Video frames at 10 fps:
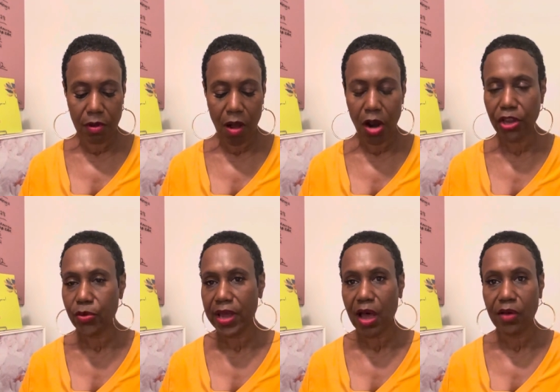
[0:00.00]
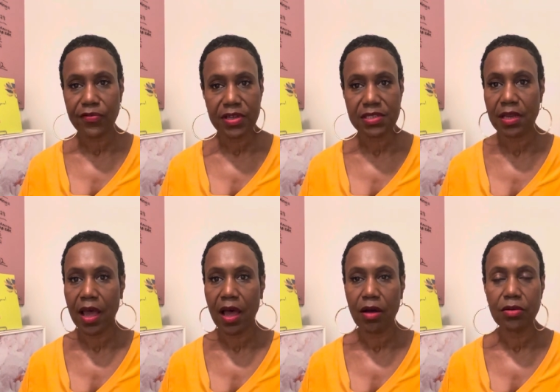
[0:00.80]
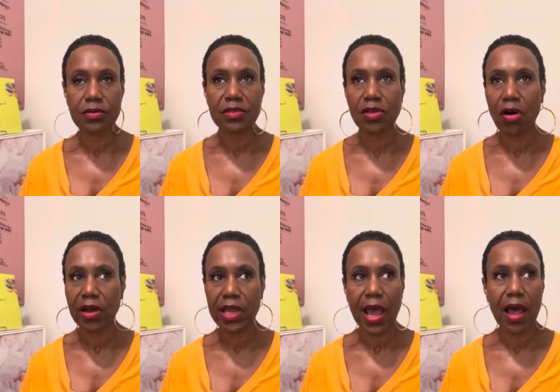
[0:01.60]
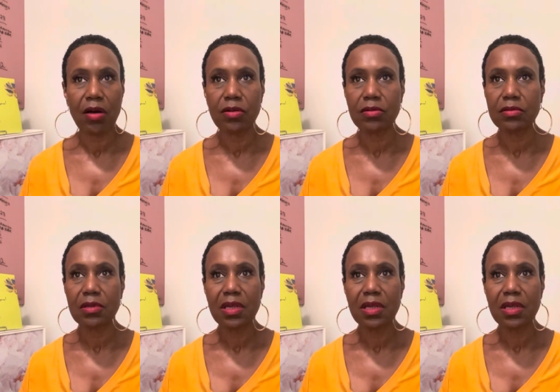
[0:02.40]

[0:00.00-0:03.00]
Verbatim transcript: argue it out, fuss it out, talk it out,